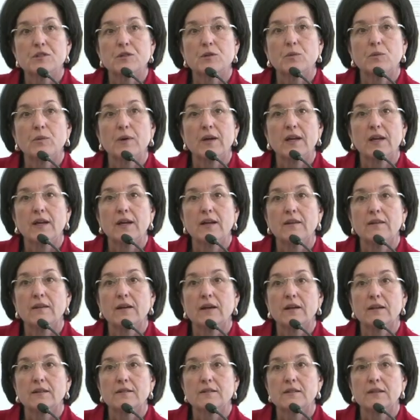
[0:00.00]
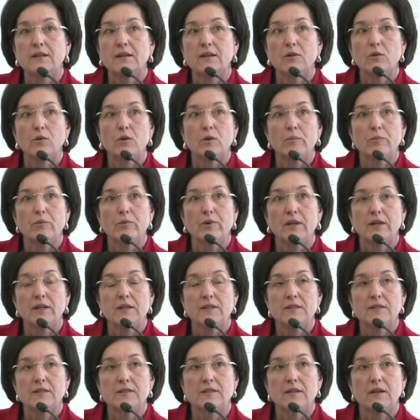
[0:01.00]
in a way that
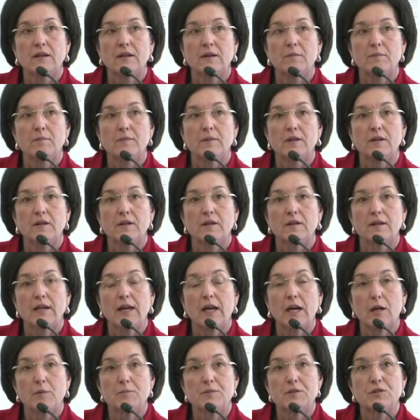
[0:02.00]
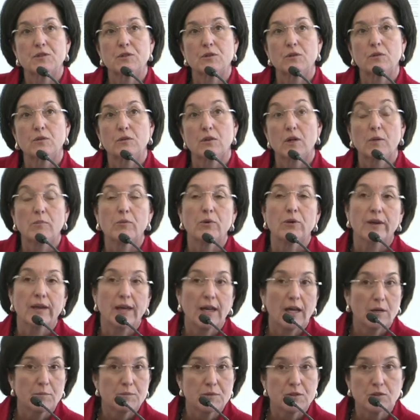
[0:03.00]
incorporates a lot more
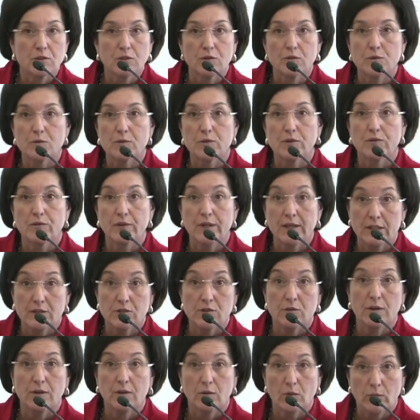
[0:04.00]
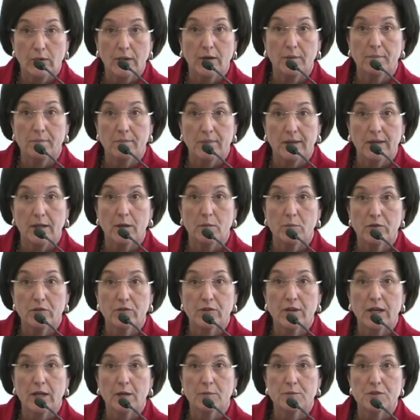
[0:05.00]
capstones. We're already doing quite a number of
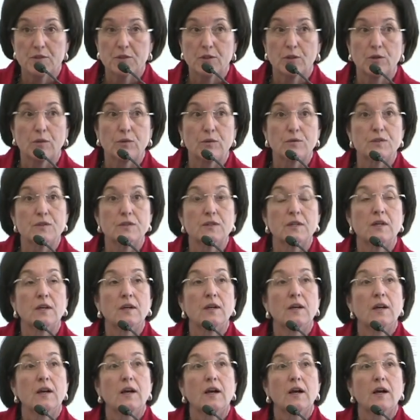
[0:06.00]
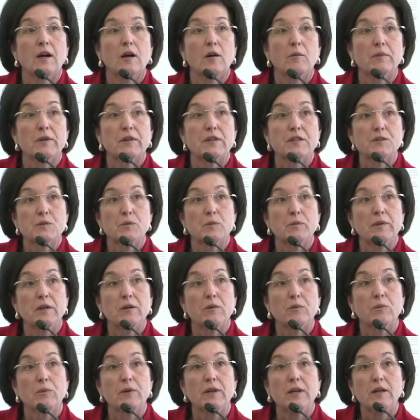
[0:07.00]
capstones, but this will be a
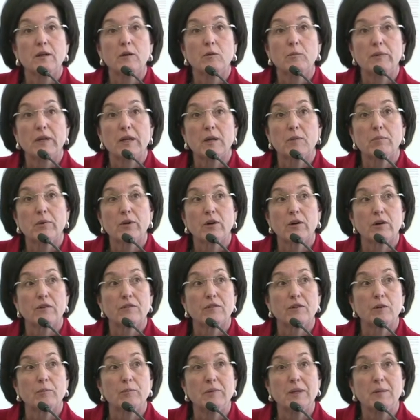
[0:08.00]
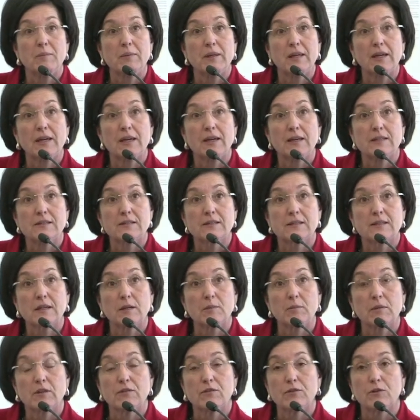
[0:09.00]
real big part of our BBAs
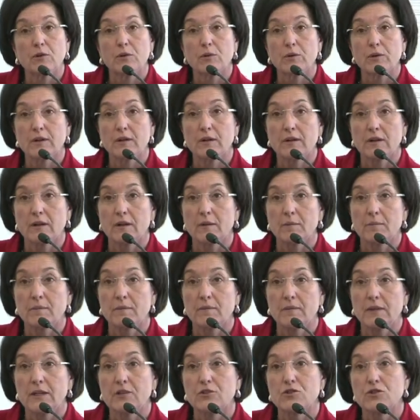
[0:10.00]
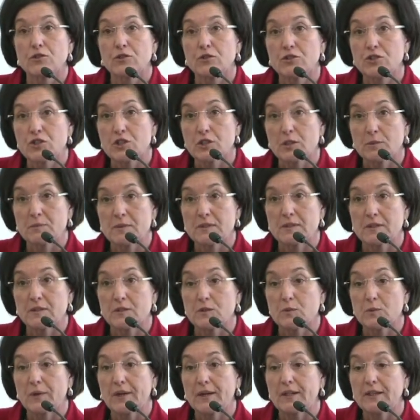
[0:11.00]
coming forward, internships
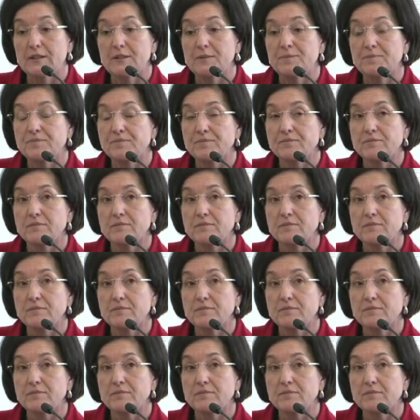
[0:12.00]
as well,